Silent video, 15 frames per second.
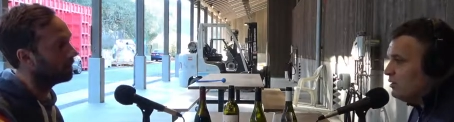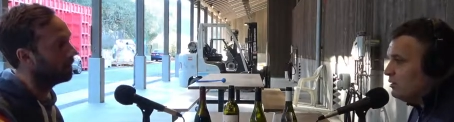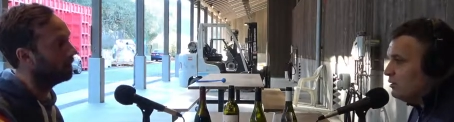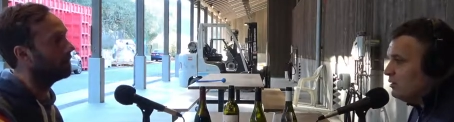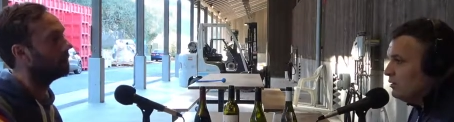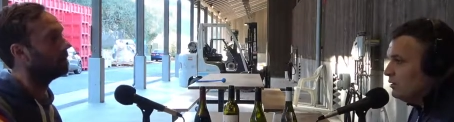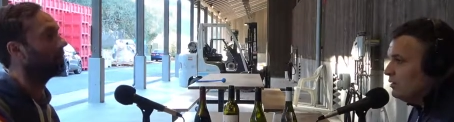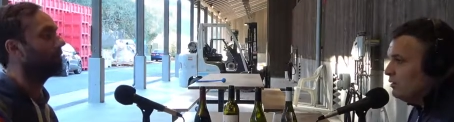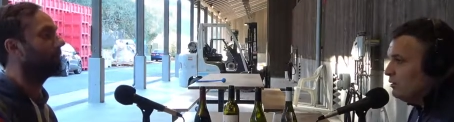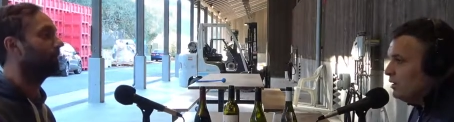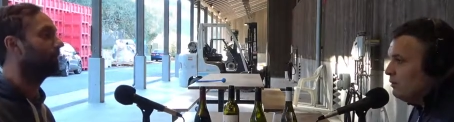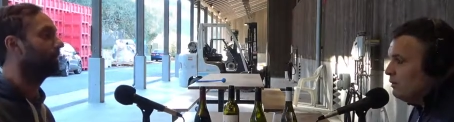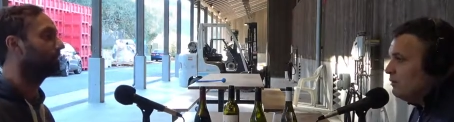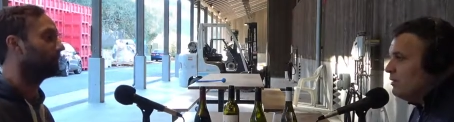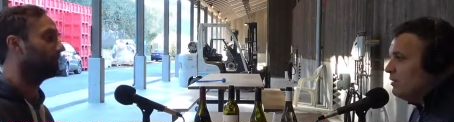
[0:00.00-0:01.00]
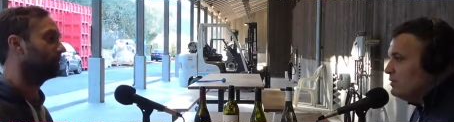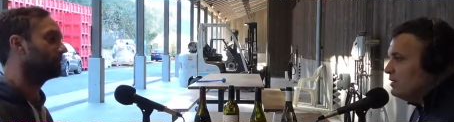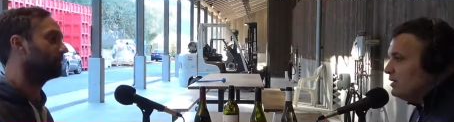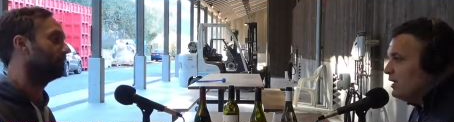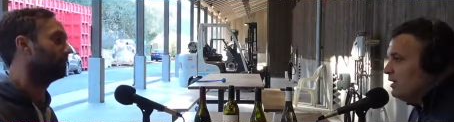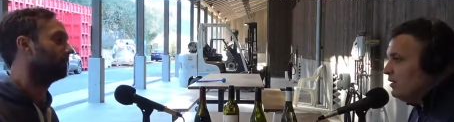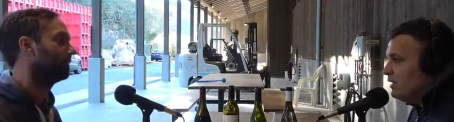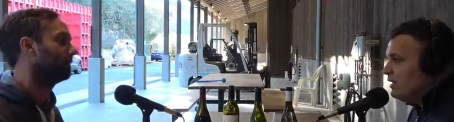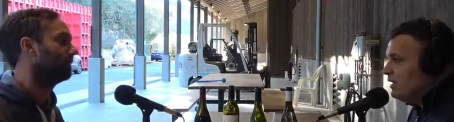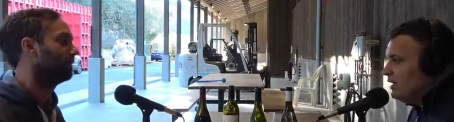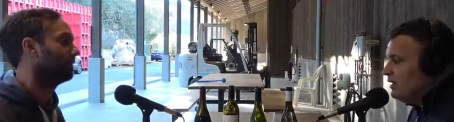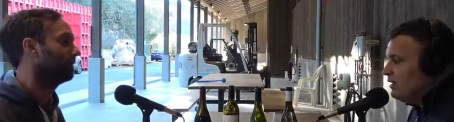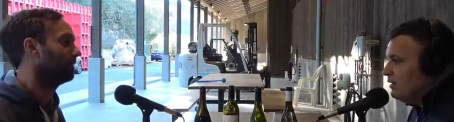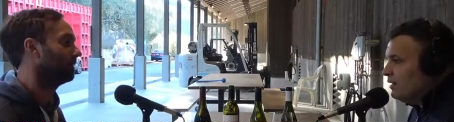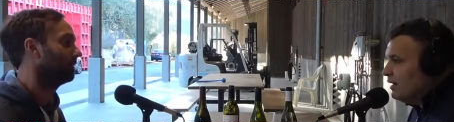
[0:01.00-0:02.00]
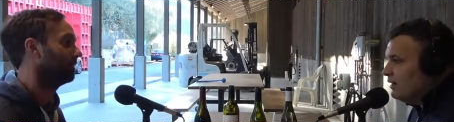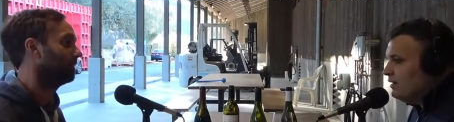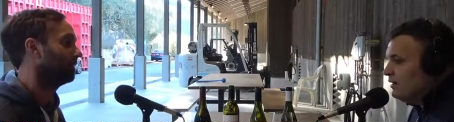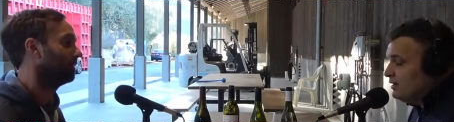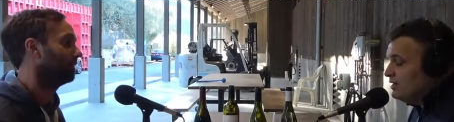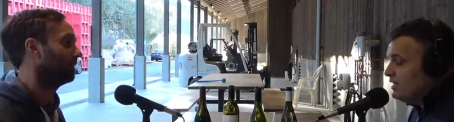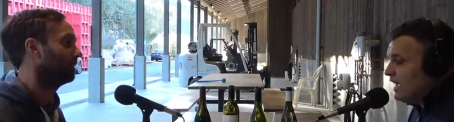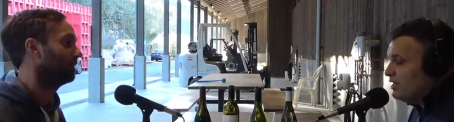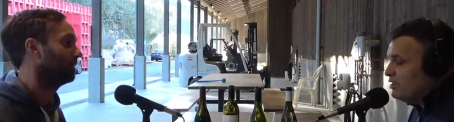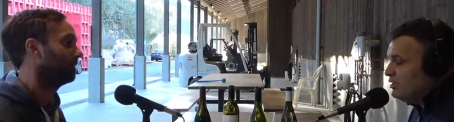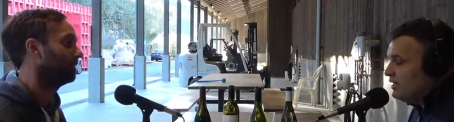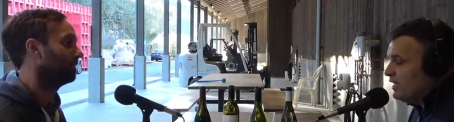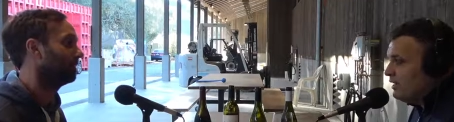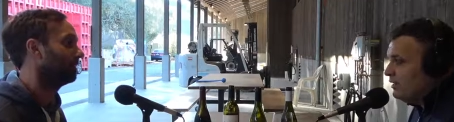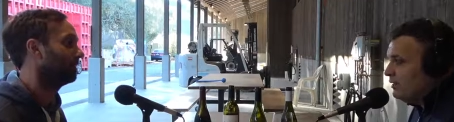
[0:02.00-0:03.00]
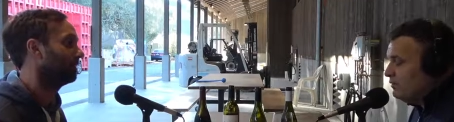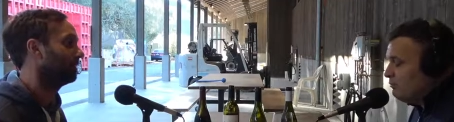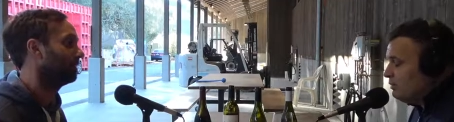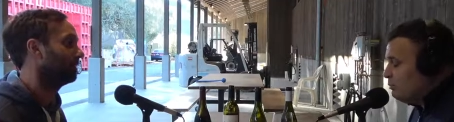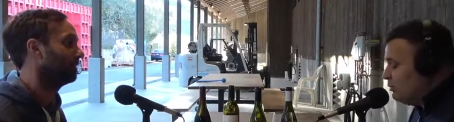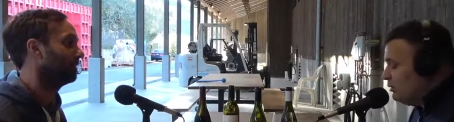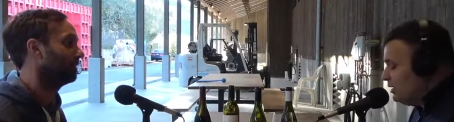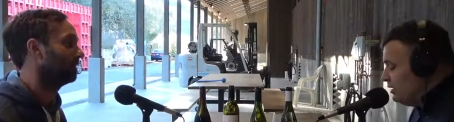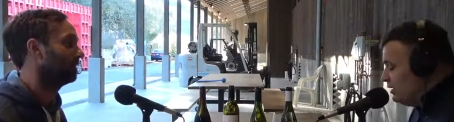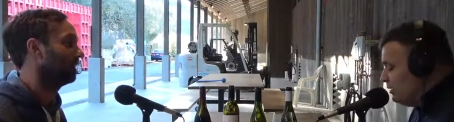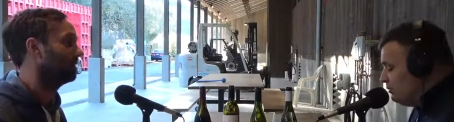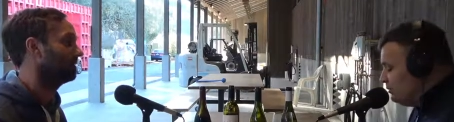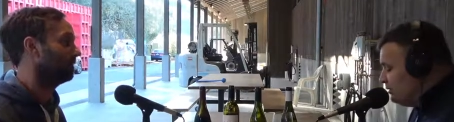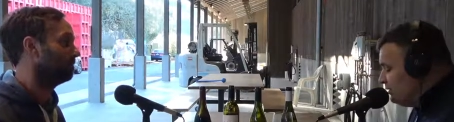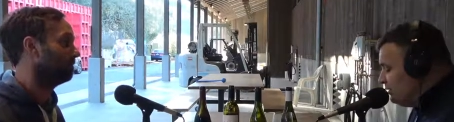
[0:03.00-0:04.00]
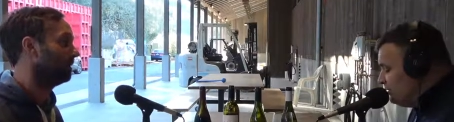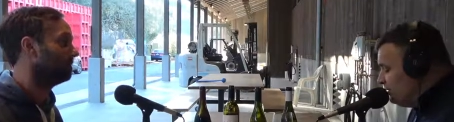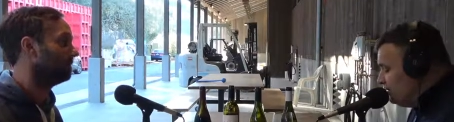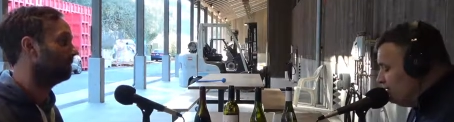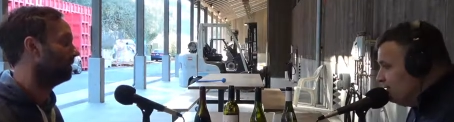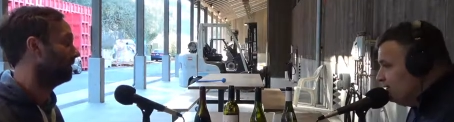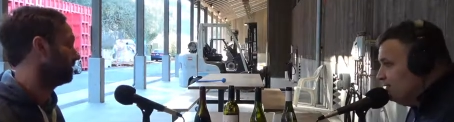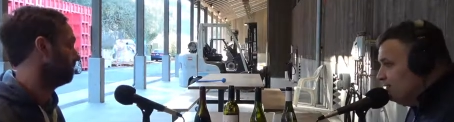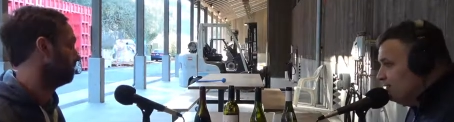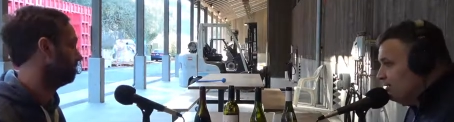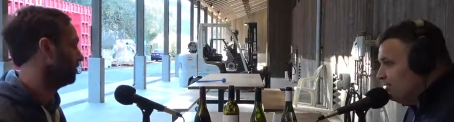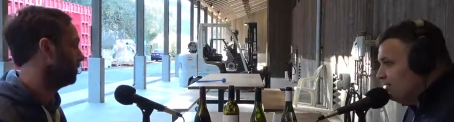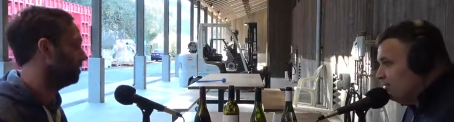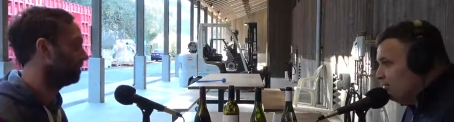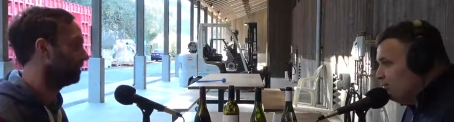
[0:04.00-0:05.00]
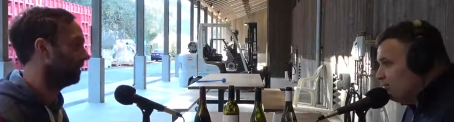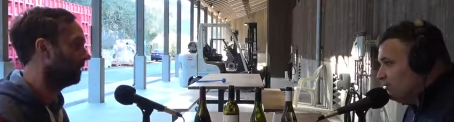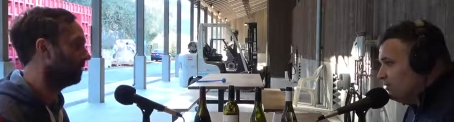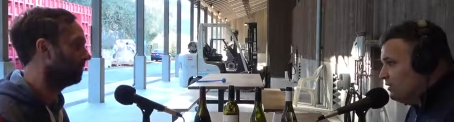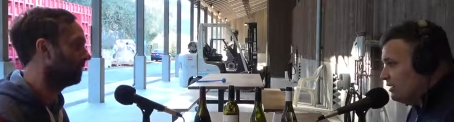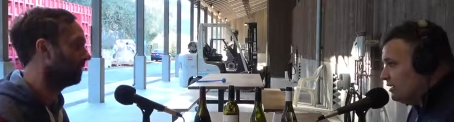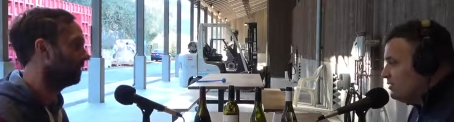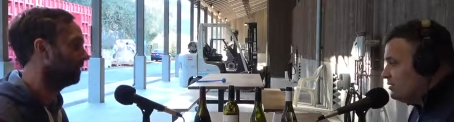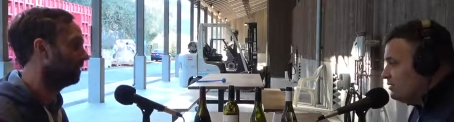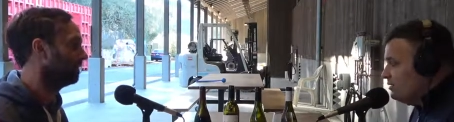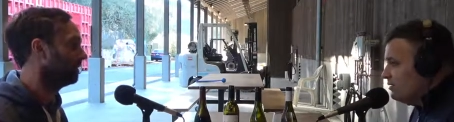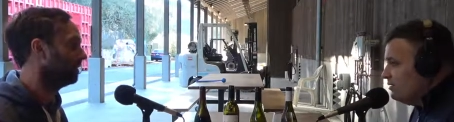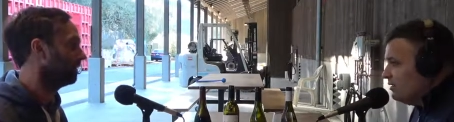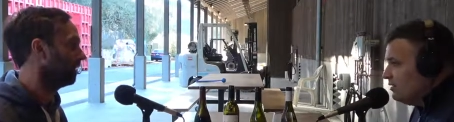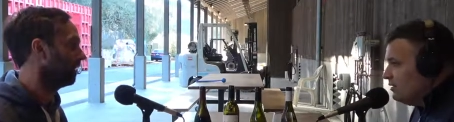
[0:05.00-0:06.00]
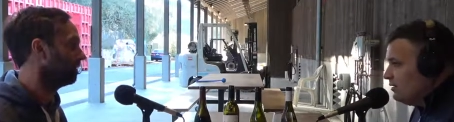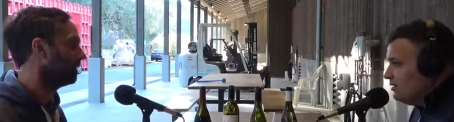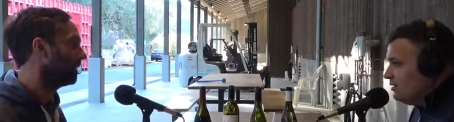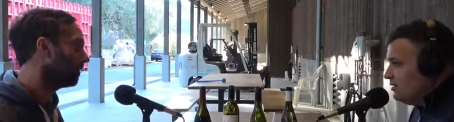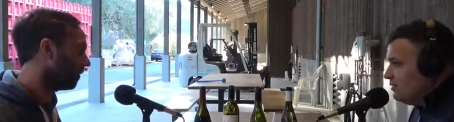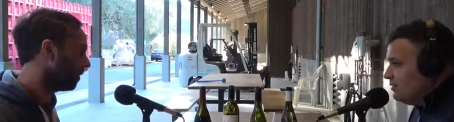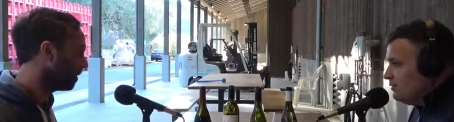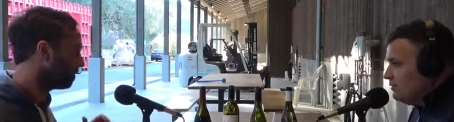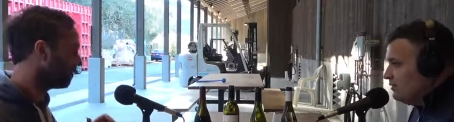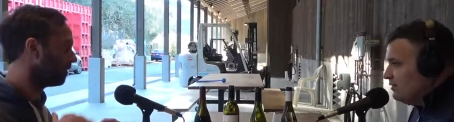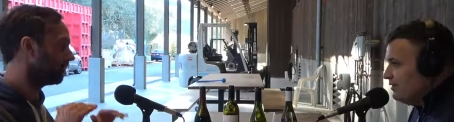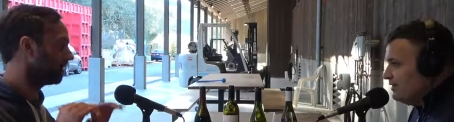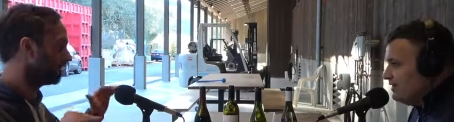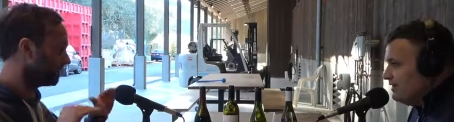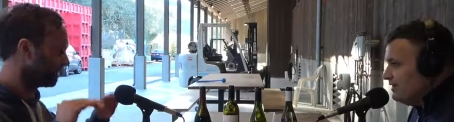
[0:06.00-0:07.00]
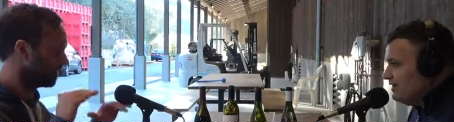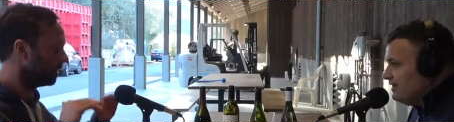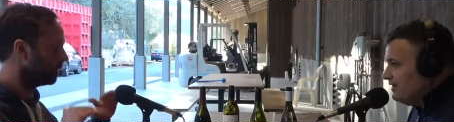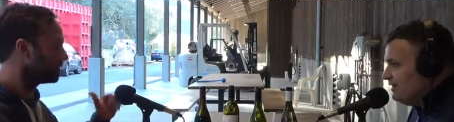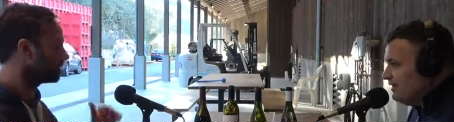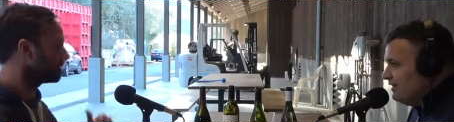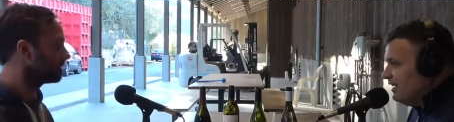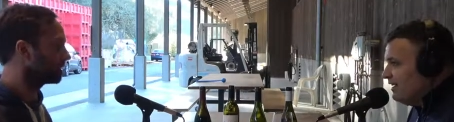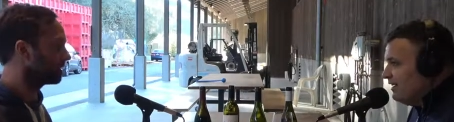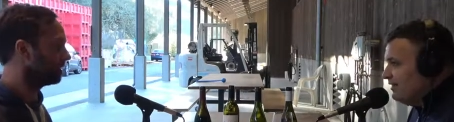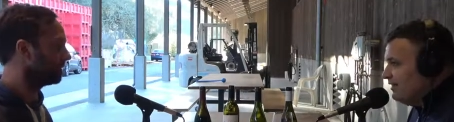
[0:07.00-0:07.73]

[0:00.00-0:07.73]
Speaker 1: Oh, and maybe there's awesome. an A on it. Yeah, I Ladasha Taylor. Be a pretty name. I said
Speaker 2: pretty. That's a yeah, beautiful name. It is. Michael Harper. That's close. Yeah, it's